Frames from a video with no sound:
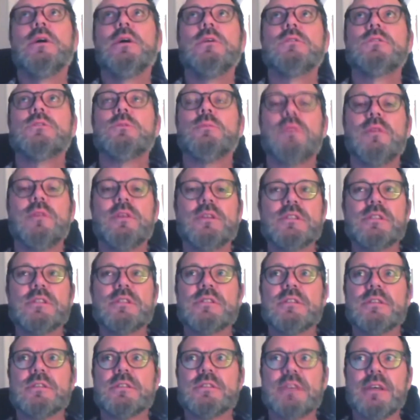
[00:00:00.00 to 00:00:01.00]
So this
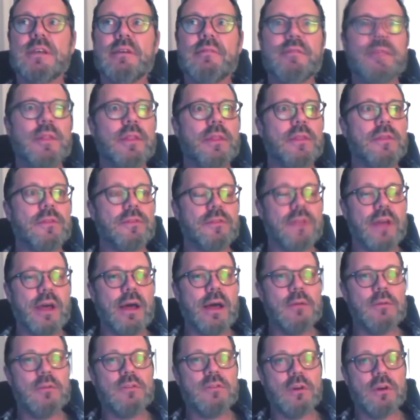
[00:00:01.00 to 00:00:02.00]
is the 7th
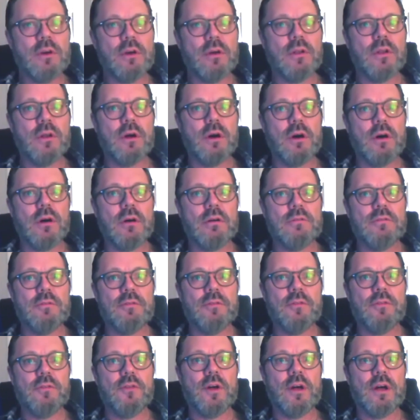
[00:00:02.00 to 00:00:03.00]
downturn
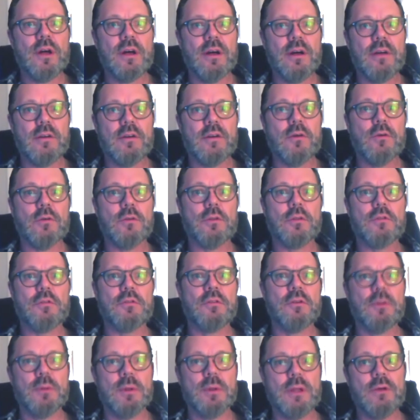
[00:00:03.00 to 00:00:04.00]
I've gone
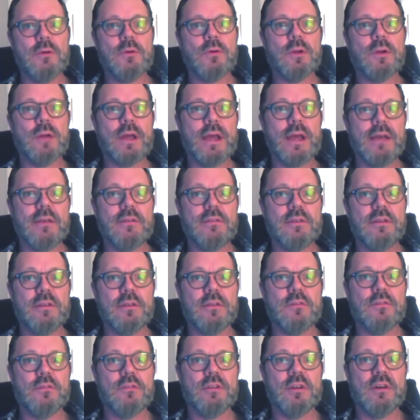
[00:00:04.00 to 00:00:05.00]
through in the oil and gas
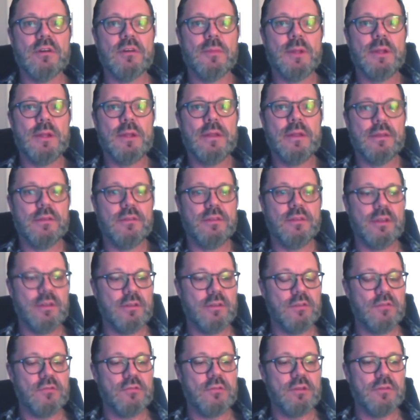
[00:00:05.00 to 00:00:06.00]
industry. I've been in this
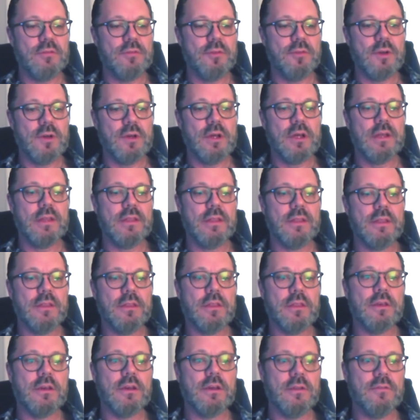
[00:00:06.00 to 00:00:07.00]
industry for
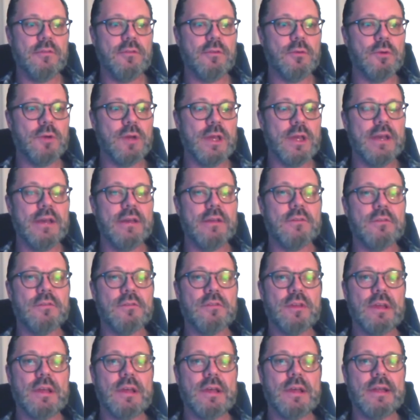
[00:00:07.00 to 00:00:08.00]
34
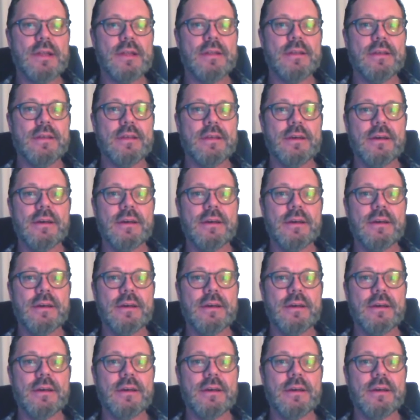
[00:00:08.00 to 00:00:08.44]
years, and